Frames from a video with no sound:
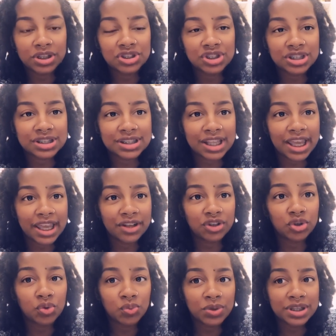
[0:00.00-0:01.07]
It's just that
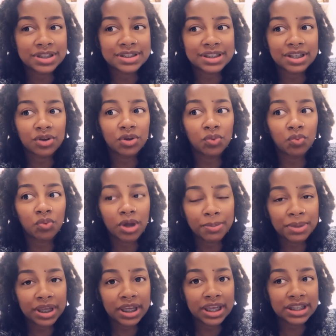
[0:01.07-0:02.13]
you risk
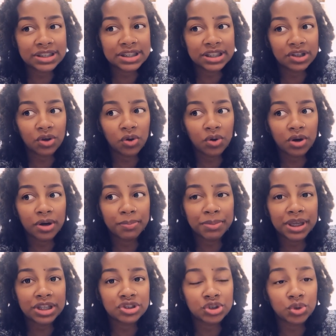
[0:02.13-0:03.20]
rubbing against it or
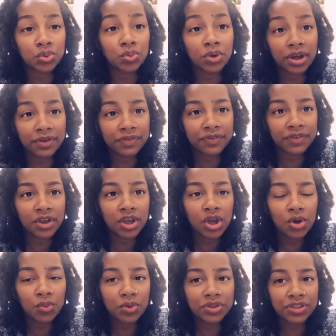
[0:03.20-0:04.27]
being too rough
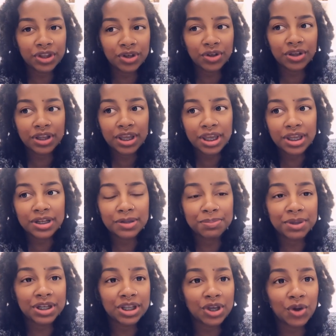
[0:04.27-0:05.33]
with it,
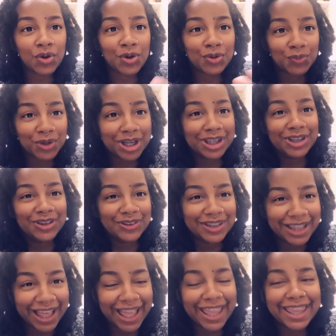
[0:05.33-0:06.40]
depending on what you
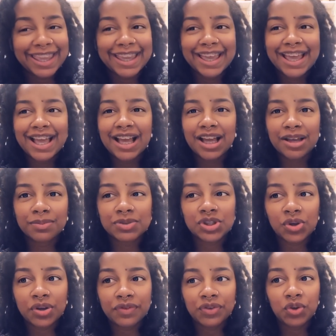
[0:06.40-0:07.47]
like. Um,
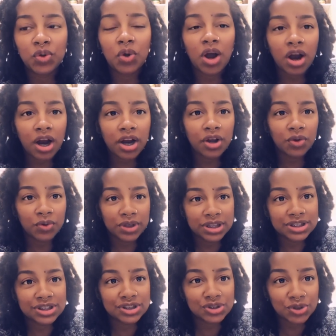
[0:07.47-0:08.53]
so if you are going
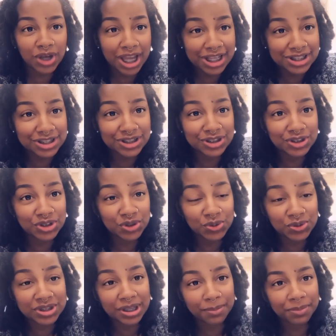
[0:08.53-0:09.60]
to try to do
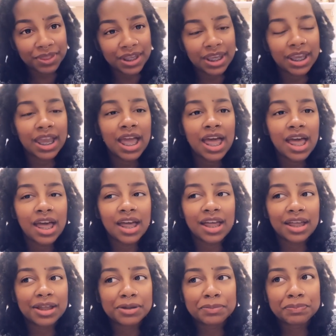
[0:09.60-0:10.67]
something,
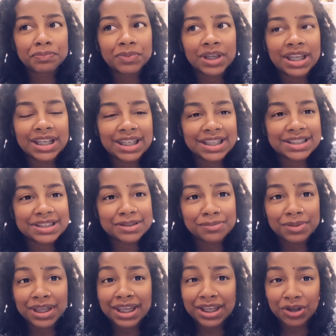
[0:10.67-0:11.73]
um, it needs to
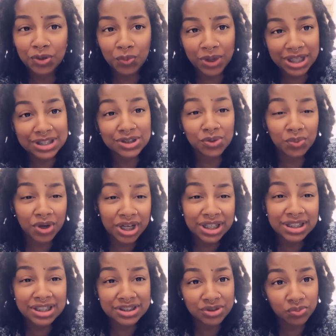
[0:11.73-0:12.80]
be in a way to where it
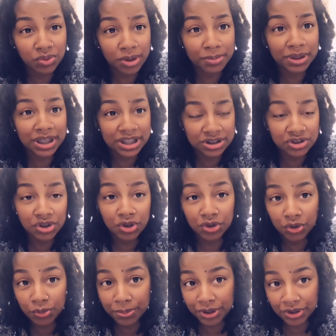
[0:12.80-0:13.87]
doesn't rub against your
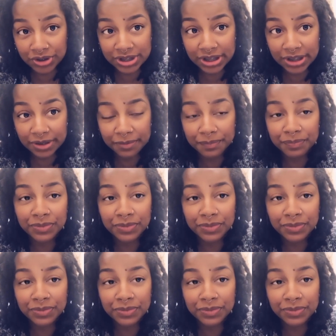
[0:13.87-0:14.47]
new piercing.